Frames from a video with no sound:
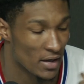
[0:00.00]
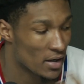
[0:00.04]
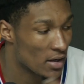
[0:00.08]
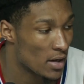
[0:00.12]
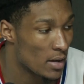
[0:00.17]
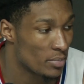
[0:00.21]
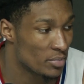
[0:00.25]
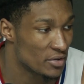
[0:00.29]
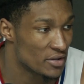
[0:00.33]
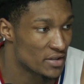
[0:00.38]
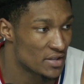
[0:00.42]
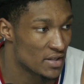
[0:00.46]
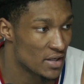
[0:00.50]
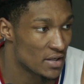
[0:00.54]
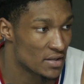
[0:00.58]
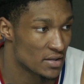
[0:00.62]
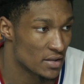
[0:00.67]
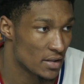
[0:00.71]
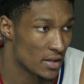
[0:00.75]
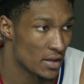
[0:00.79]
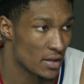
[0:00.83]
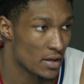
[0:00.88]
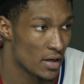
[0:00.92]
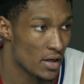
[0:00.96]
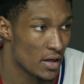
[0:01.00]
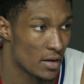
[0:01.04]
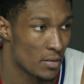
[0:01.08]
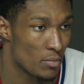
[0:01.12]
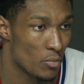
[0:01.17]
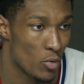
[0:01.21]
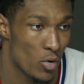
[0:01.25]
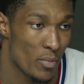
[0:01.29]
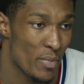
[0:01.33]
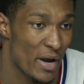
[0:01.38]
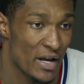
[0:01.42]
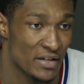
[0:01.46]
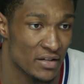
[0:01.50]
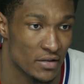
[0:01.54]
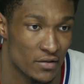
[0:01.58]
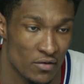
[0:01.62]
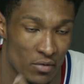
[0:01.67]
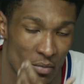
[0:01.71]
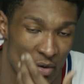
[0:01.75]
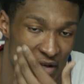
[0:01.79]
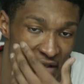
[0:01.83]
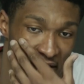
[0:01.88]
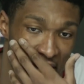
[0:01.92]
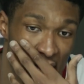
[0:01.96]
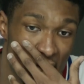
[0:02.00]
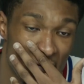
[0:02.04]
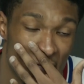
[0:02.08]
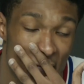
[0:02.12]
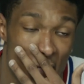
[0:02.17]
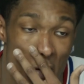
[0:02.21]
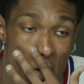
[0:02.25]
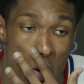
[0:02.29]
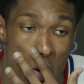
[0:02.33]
a couple assists and get more baskets for myself.